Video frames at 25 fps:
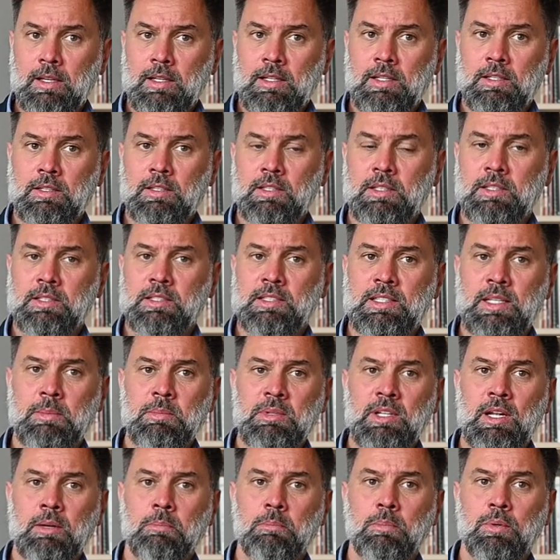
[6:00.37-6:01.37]
in his
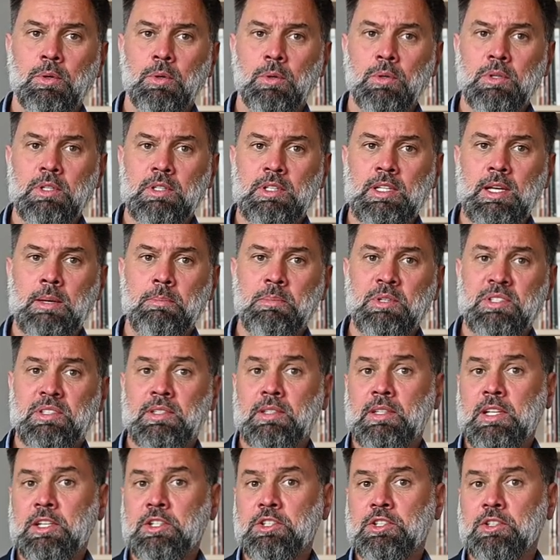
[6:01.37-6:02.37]
seminal book The
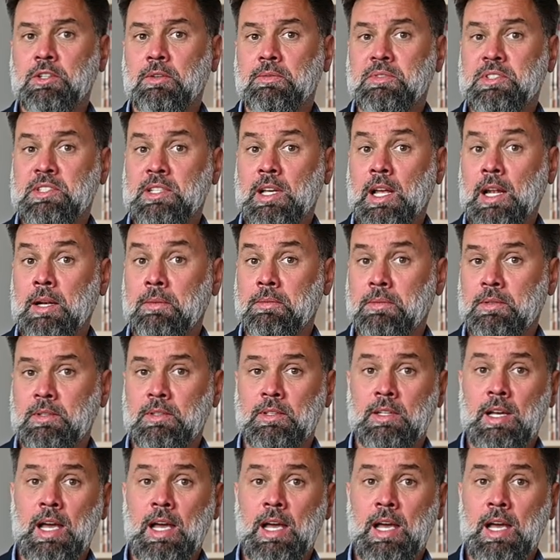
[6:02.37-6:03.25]
Presentation of Self in